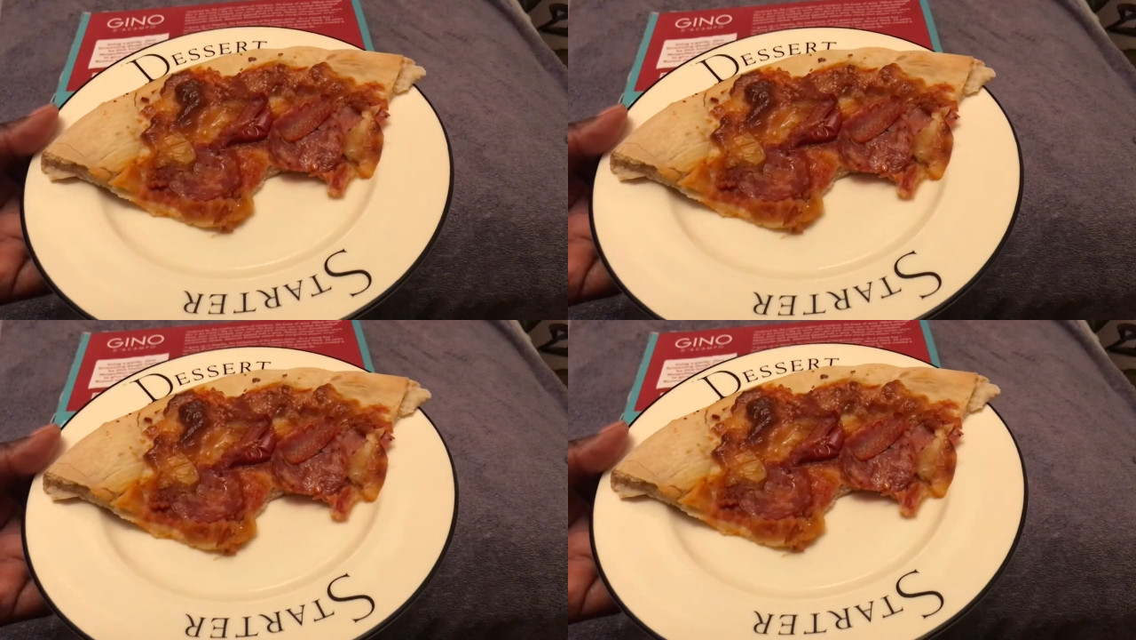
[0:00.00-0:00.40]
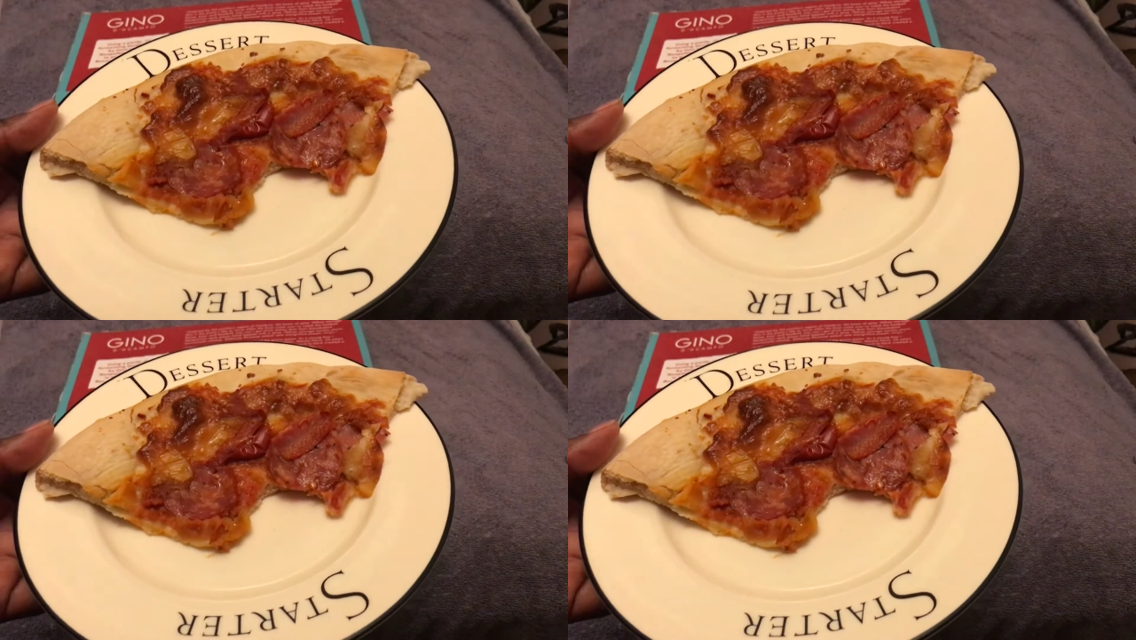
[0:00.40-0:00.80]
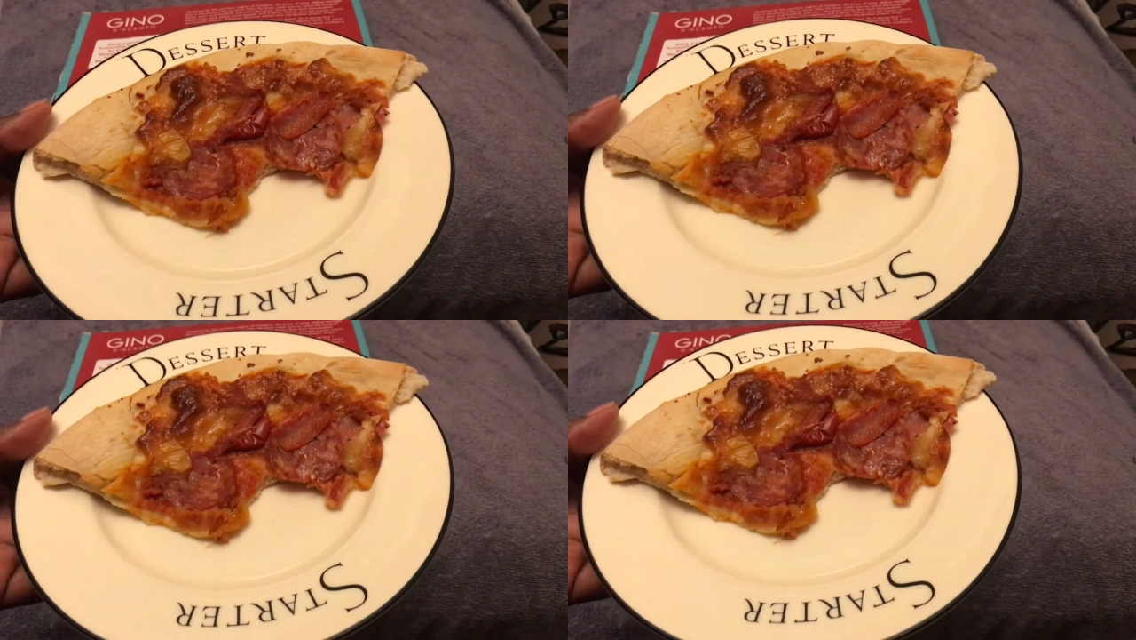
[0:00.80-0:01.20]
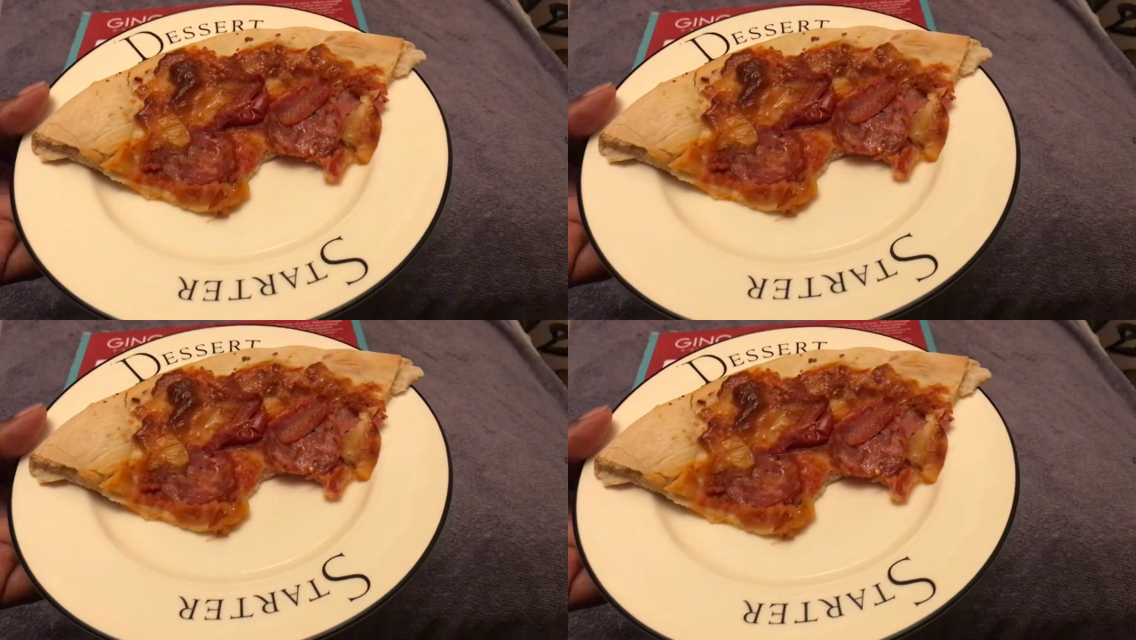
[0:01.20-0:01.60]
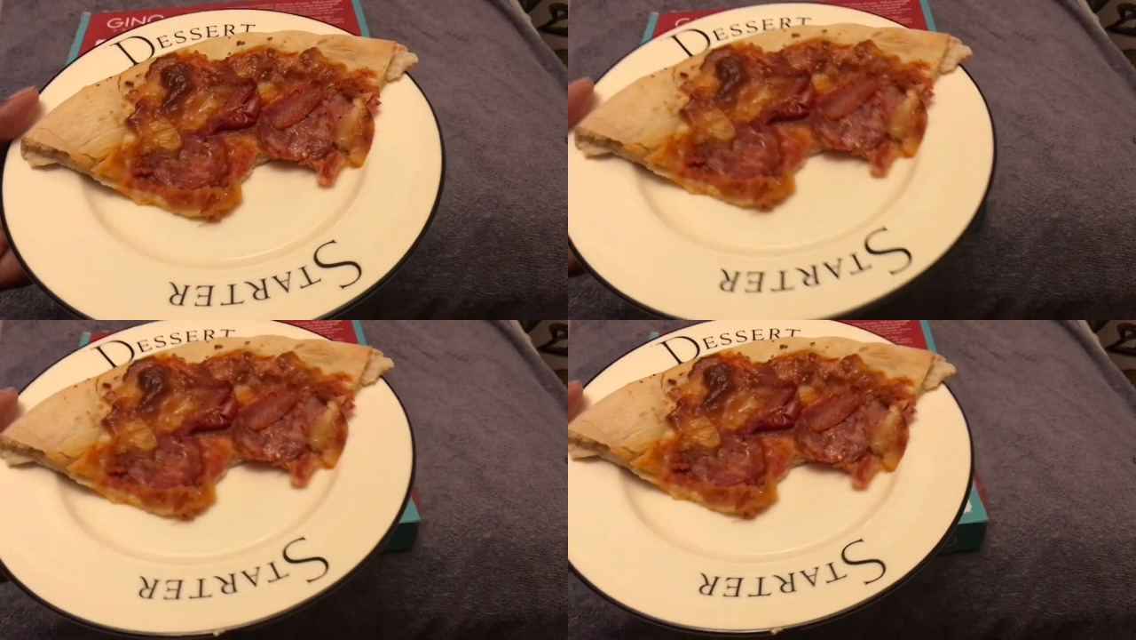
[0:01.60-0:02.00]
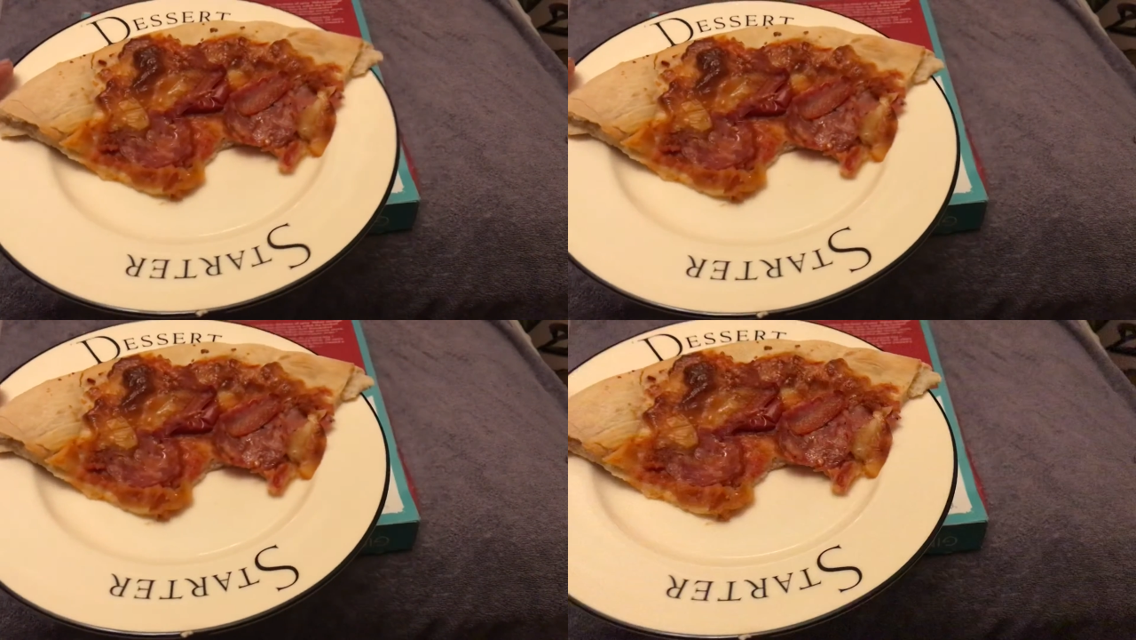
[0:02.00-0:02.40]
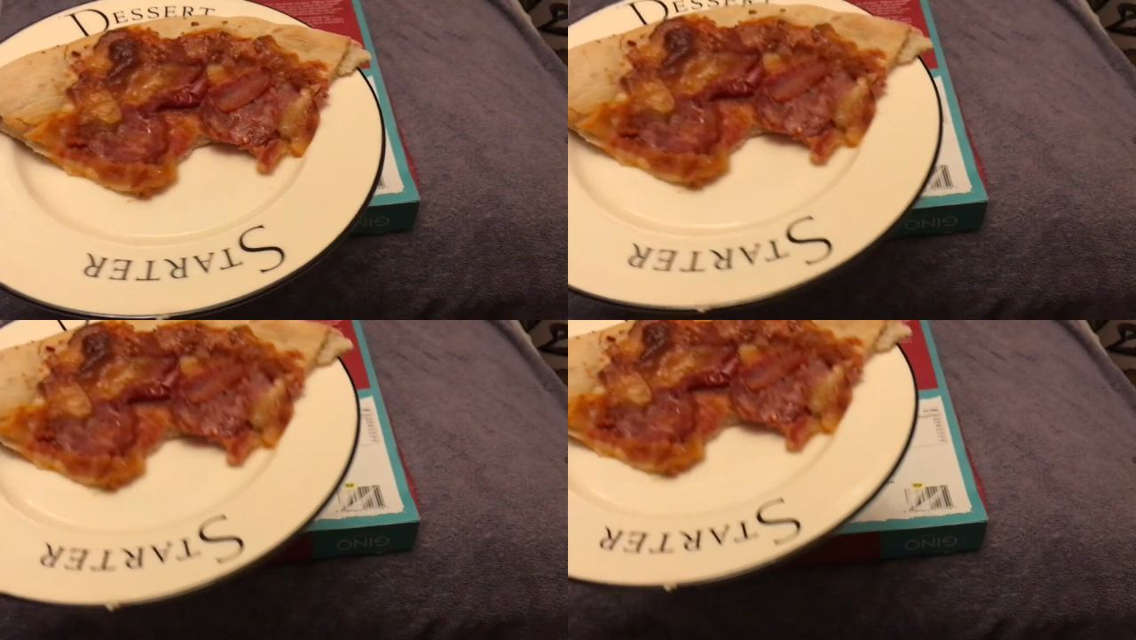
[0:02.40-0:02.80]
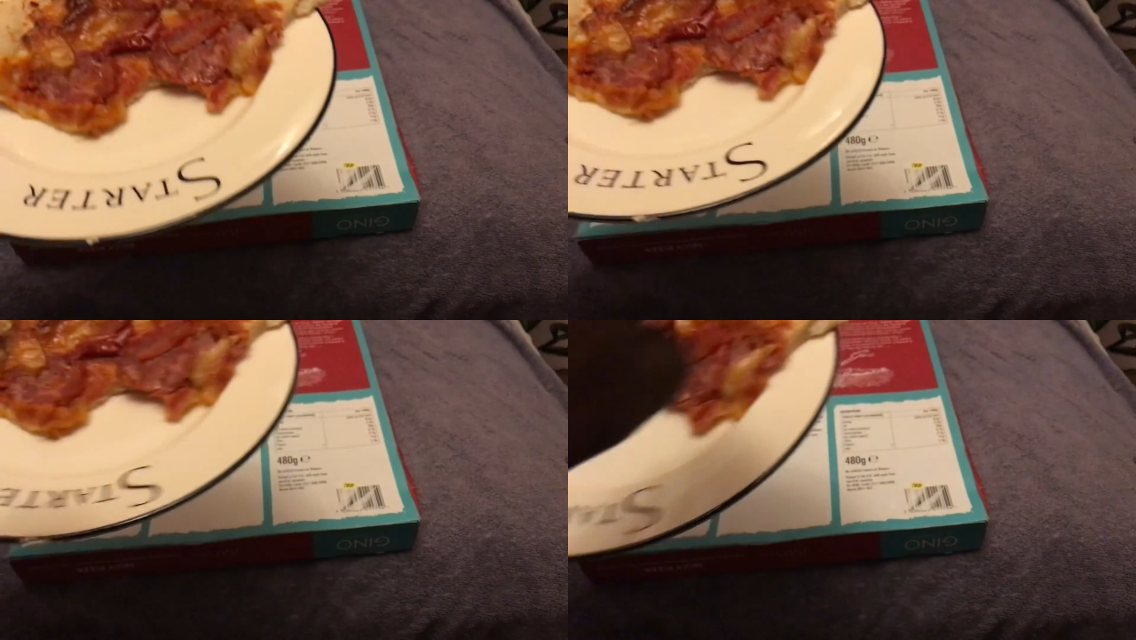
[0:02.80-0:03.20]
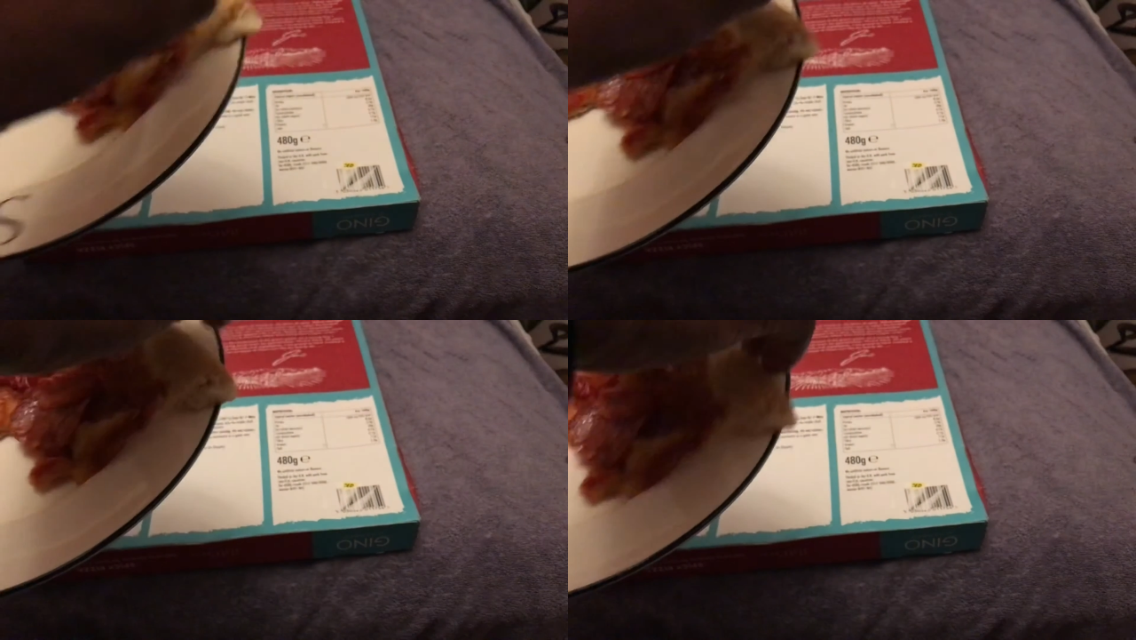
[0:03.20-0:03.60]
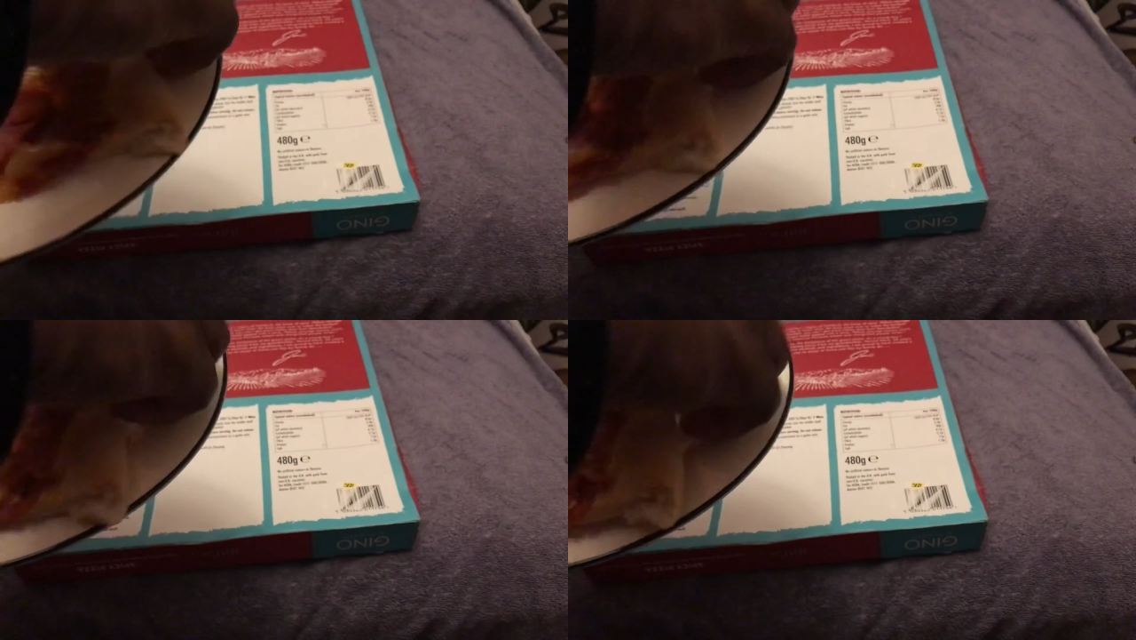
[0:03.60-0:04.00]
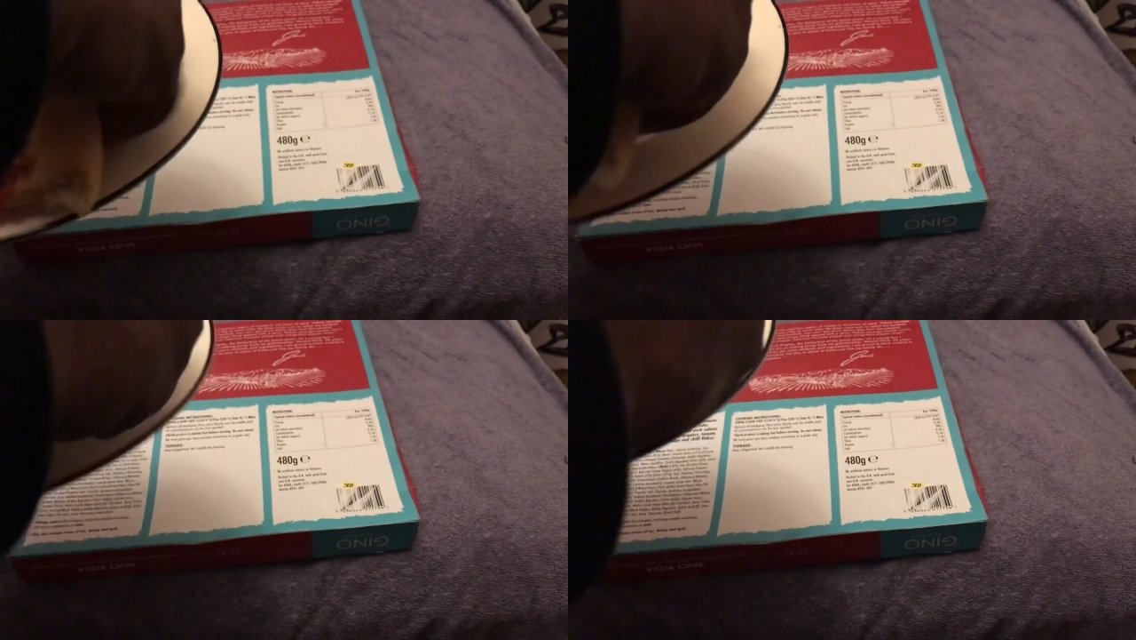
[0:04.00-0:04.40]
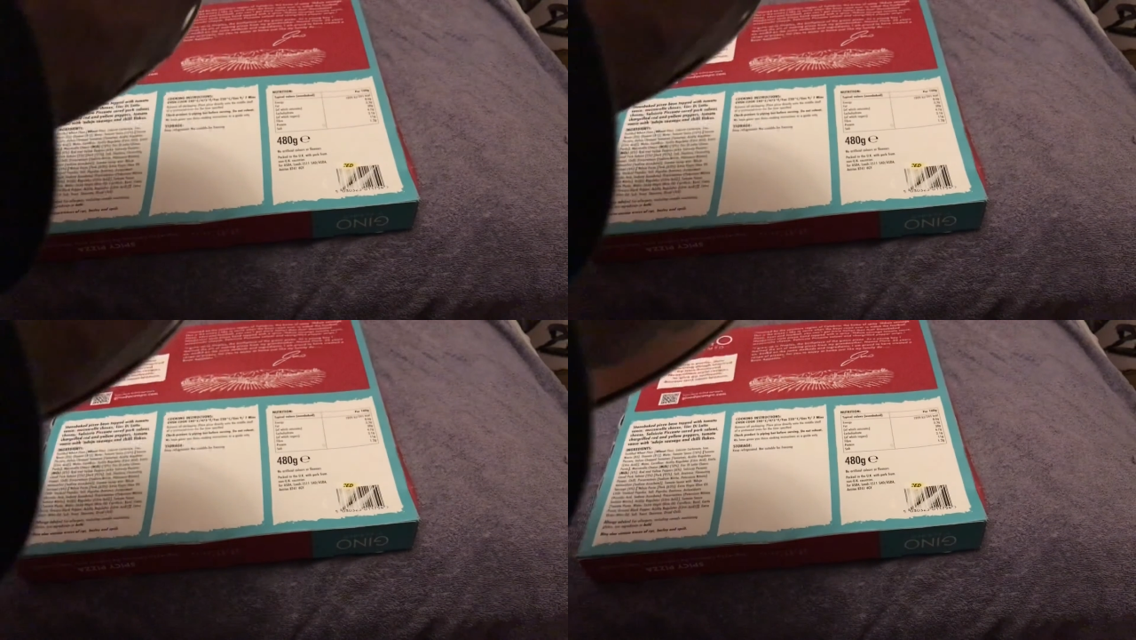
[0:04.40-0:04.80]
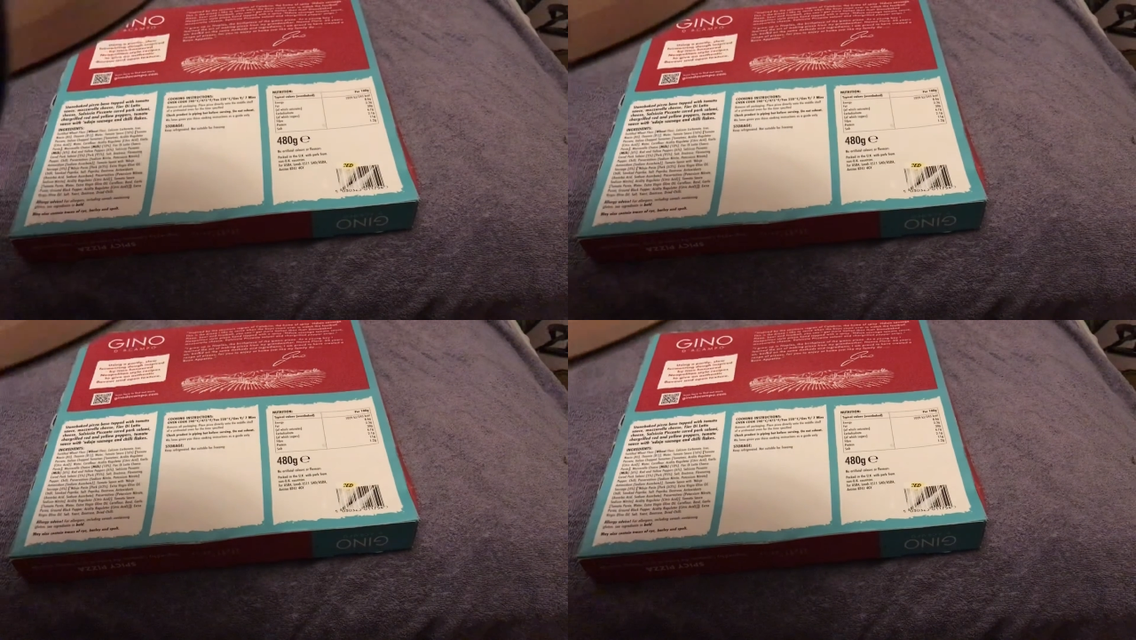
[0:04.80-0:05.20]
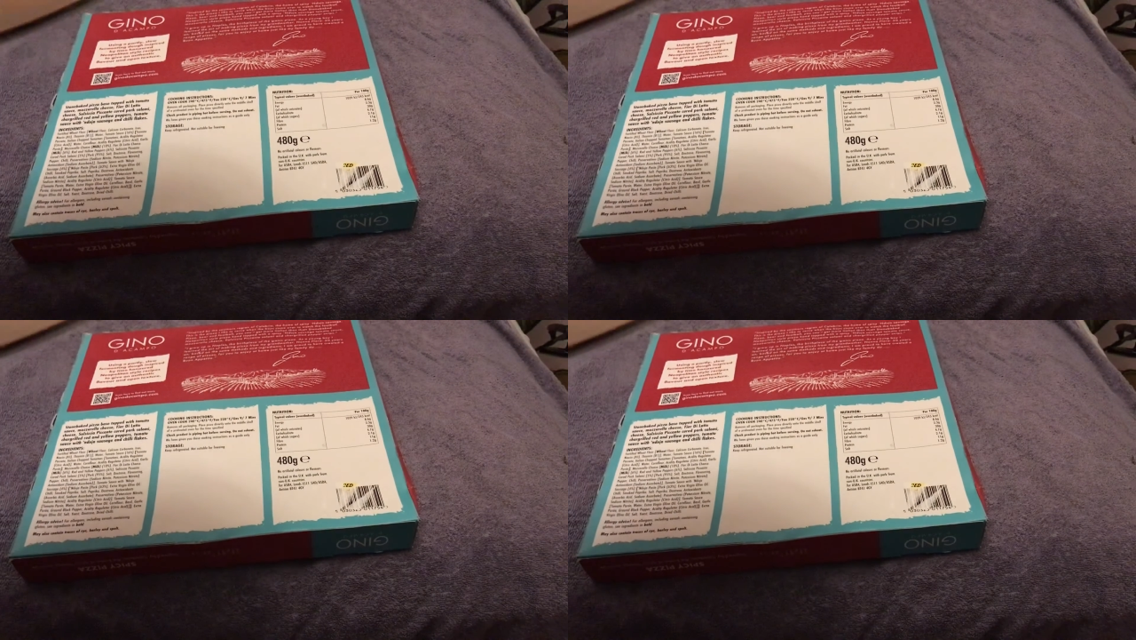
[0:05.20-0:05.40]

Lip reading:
No face is visible, so there are no lips to read.